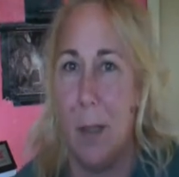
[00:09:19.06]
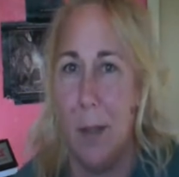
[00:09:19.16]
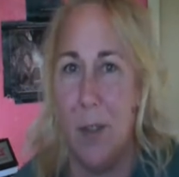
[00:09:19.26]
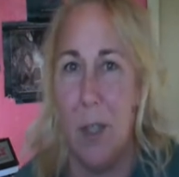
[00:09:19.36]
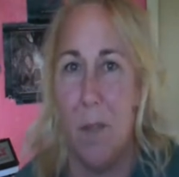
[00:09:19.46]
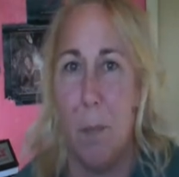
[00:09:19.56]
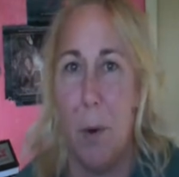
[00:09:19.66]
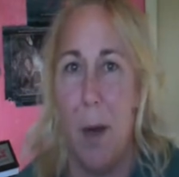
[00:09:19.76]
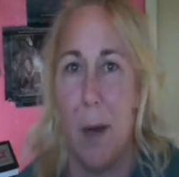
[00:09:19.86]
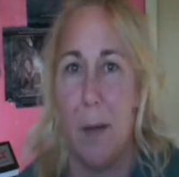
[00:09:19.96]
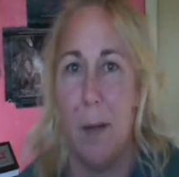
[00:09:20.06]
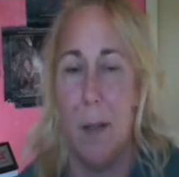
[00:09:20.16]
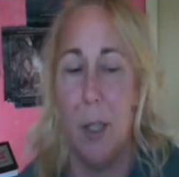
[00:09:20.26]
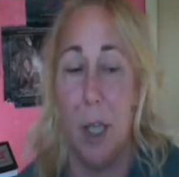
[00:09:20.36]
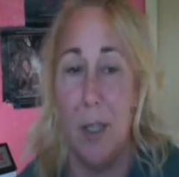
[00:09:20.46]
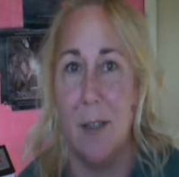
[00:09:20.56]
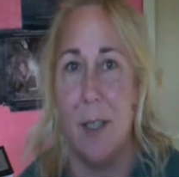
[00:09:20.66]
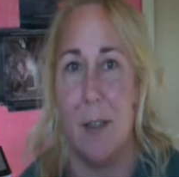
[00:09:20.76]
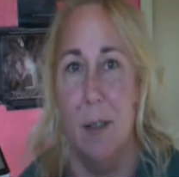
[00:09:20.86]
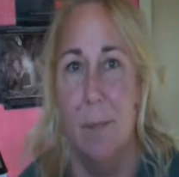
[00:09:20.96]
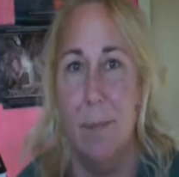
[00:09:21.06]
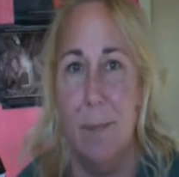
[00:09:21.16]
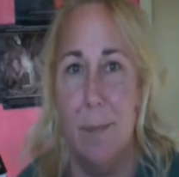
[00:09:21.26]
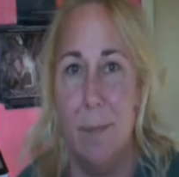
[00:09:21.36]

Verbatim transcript: give yourself a break. Get a system.